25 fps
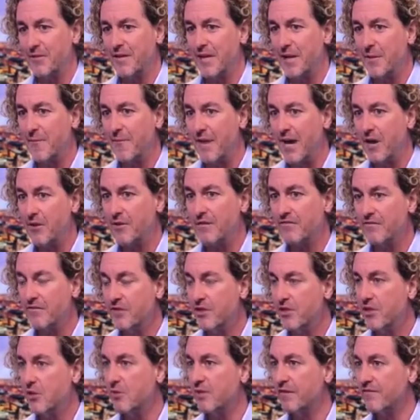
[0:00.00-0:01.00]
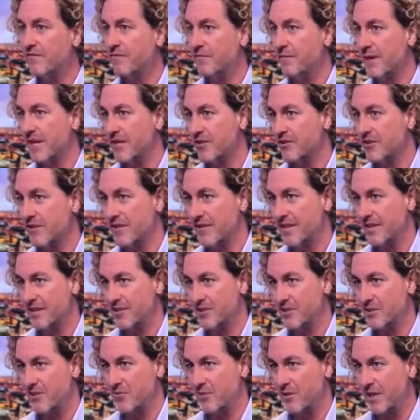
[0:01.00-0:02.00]
the amount of new information
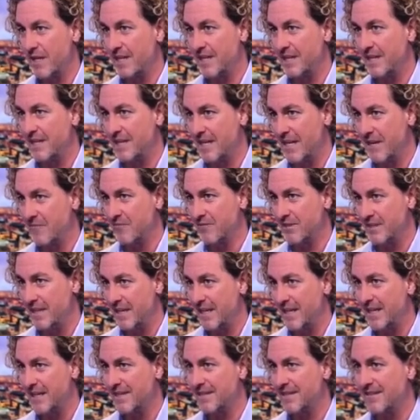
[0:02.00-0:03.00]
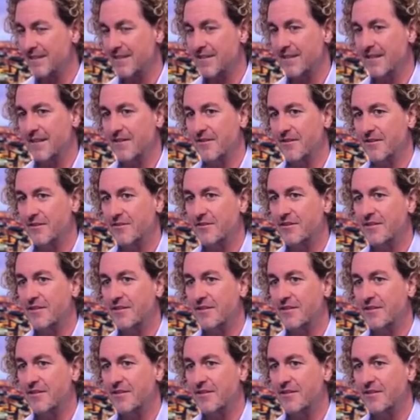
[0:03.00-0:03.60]
that's created every day, and